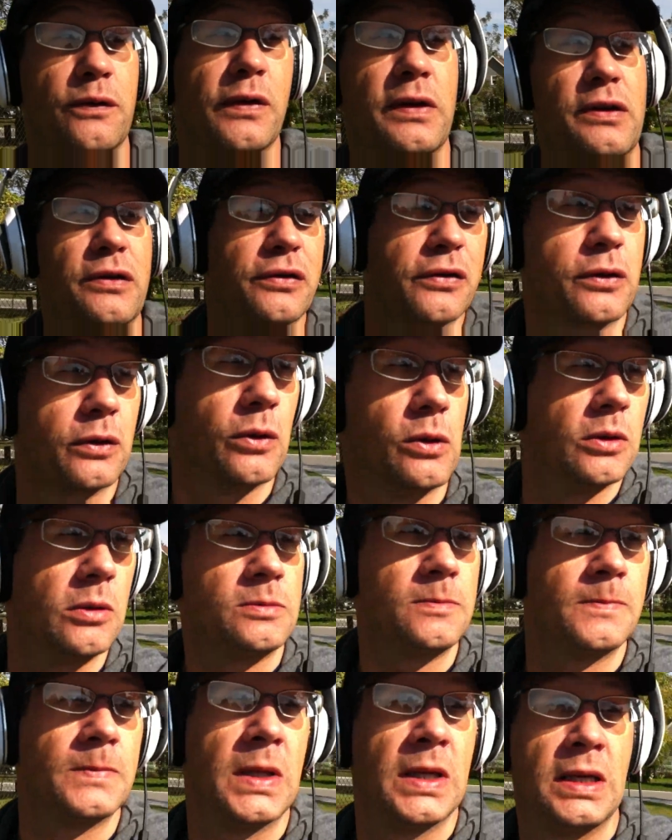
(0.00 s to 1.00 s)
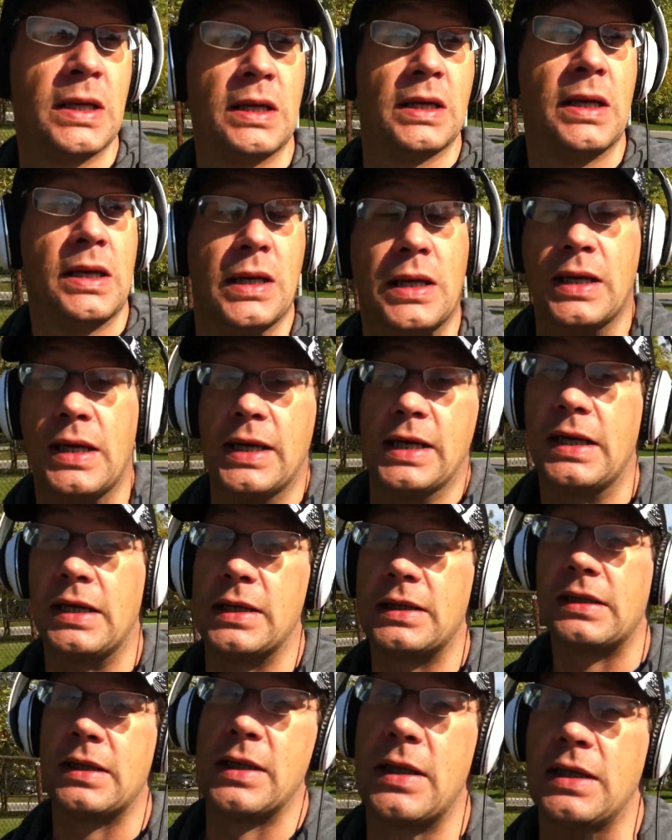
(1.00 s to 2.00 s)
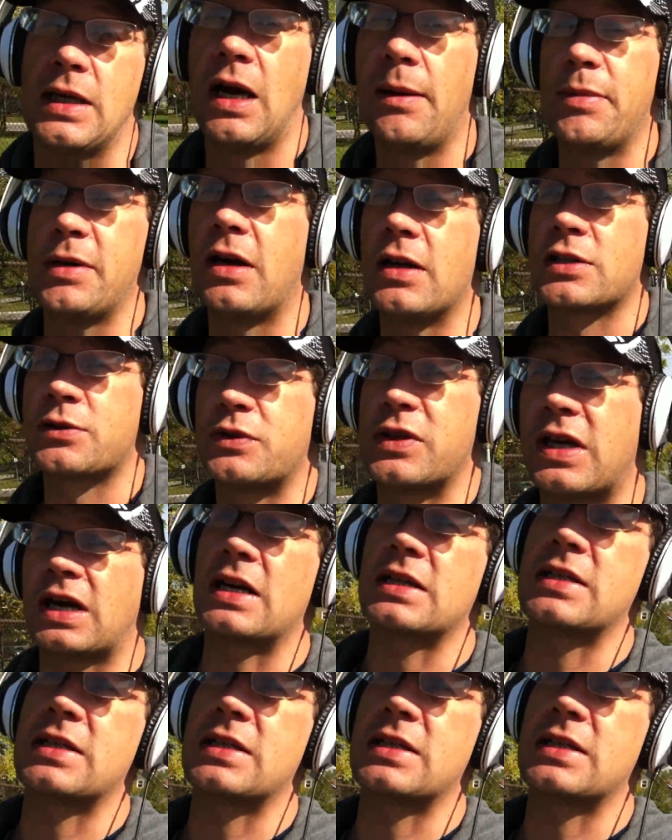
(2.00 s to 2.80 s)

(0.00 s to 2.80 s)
to finish school. And uh, I'll be honest with you